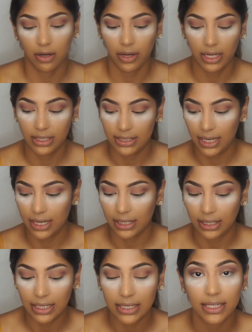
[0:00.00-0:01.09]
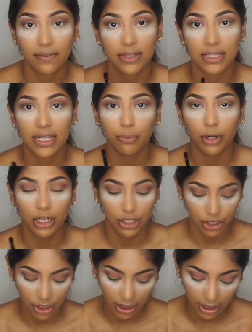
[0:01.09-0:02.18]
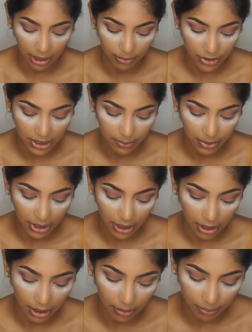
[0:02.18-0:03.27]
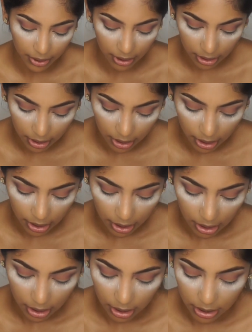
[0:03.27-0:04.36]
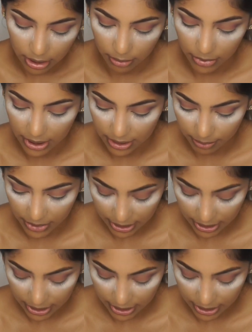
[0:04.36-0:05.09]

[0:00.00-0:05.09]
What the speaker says: to go ahead and take an E17 brush and I'm just picking up some of this